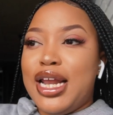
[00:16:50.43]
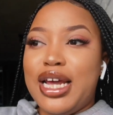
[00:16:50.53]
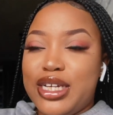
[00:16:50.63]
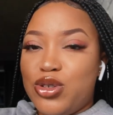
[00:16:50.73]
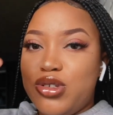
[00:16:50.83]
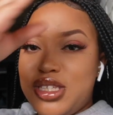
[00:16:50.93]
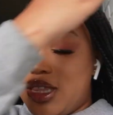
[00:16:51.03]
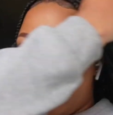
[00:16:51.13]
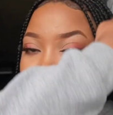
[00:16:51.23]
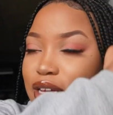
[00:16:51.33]
Like those
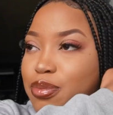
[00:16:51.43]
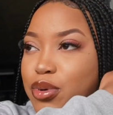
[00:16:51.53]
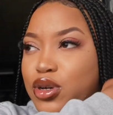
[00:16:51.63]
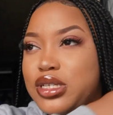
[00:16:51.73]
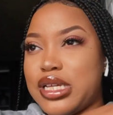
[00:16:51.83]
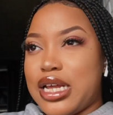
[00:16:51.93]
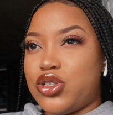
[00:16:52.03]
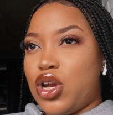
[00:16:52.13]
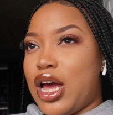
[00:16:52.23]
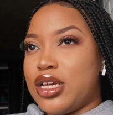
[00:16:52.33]
thick books, I
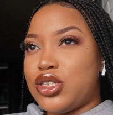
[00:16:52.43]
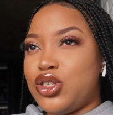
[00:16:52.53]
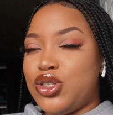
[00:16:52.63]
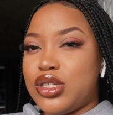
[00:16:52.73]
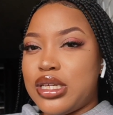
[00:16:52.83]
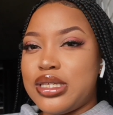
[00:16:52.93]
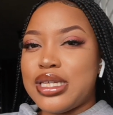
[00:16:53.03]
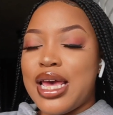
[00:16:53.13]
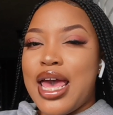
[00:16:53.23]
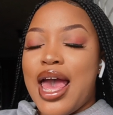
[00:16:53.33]
don't know how to use it.